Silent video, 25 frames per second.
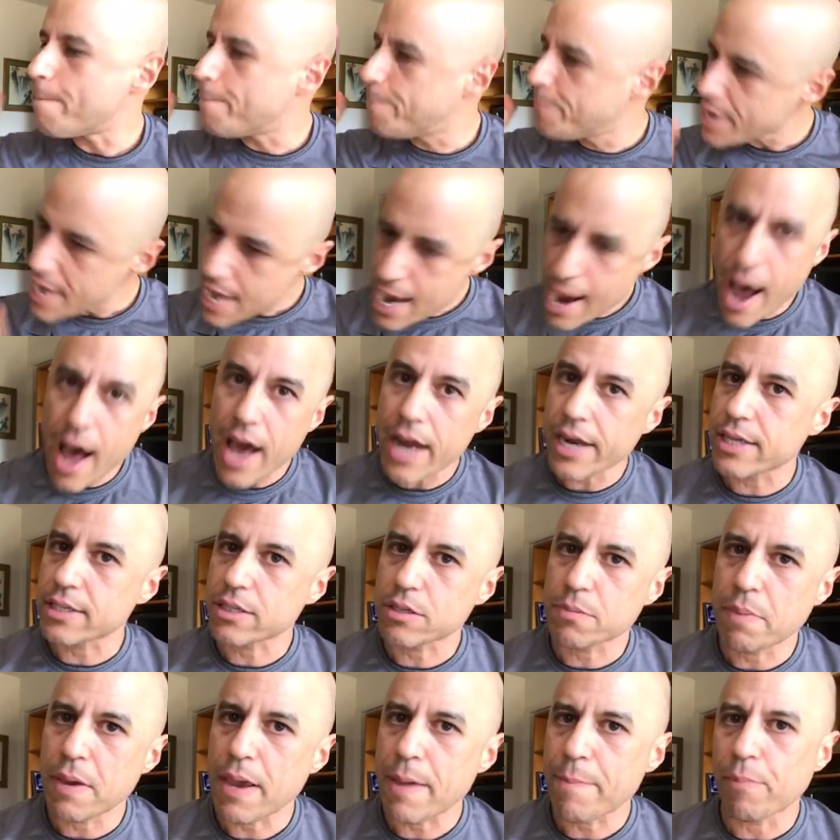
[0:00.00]
Be
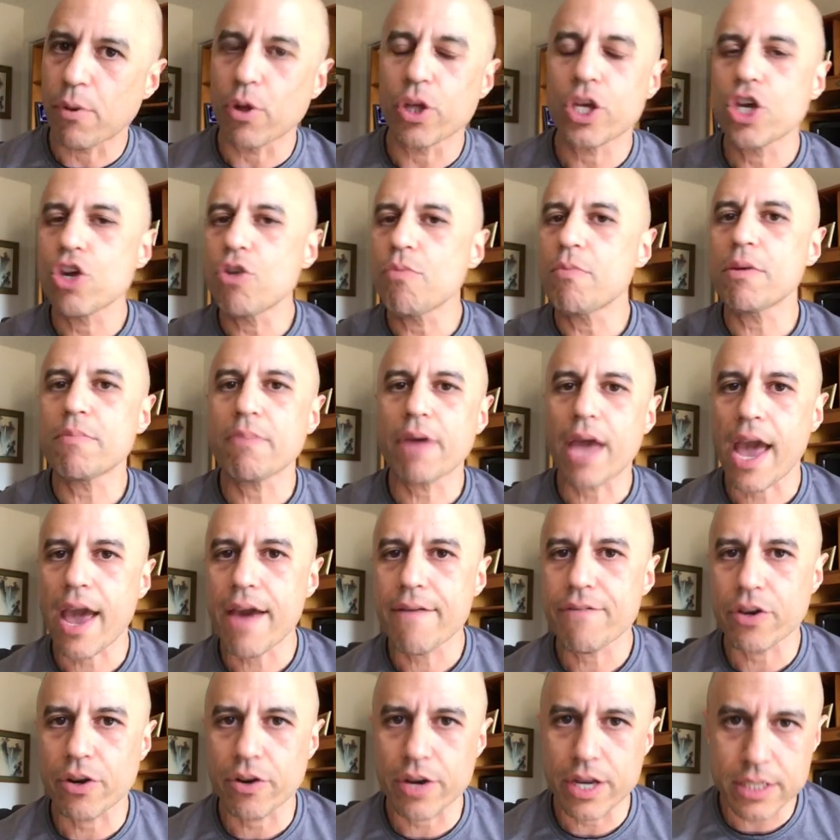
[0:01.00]
honest, people. Human
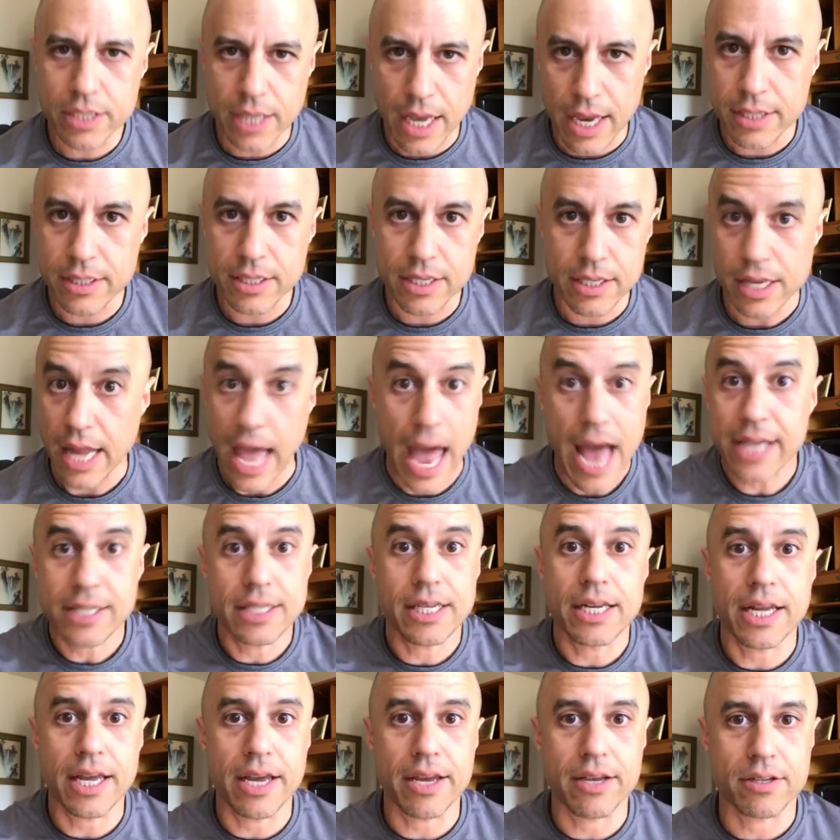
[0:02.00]
behavior is as
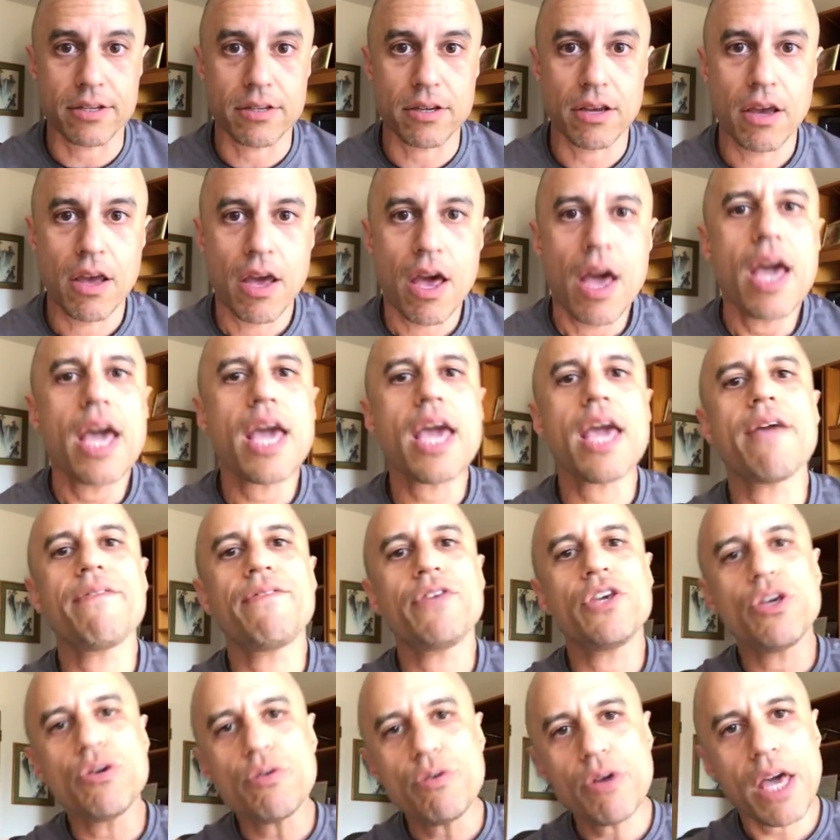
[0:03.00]
it is.
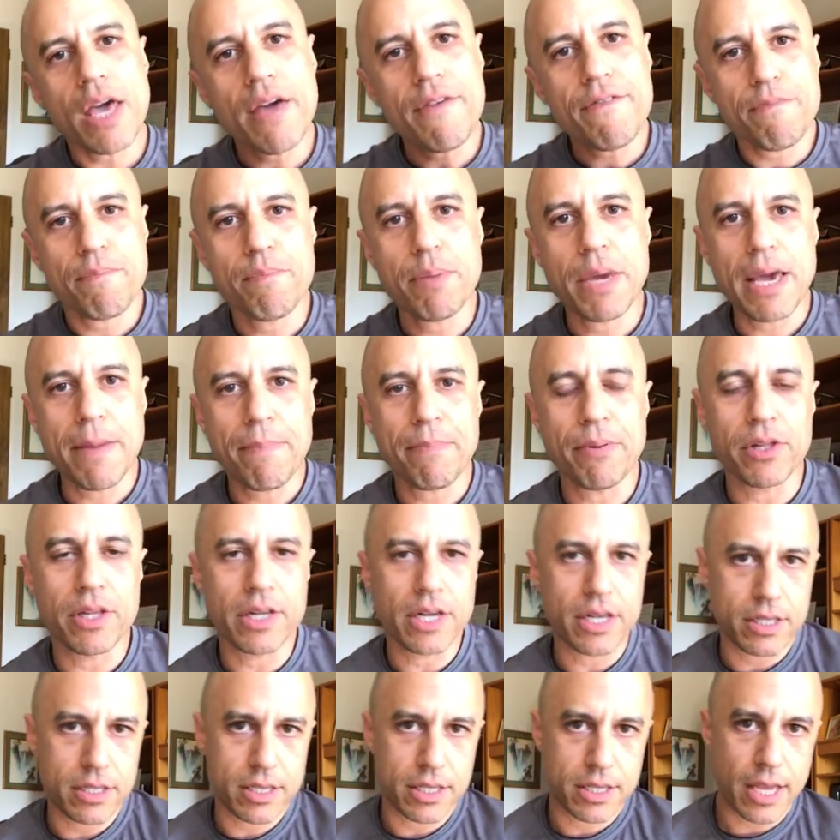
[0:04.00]
If you give people
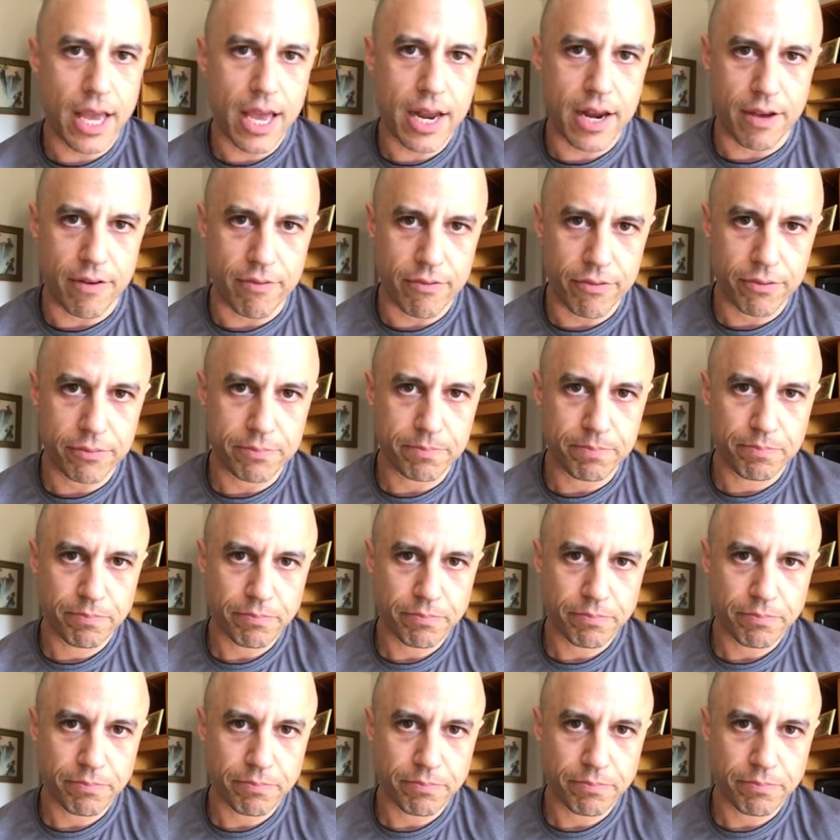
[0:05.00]
an incentive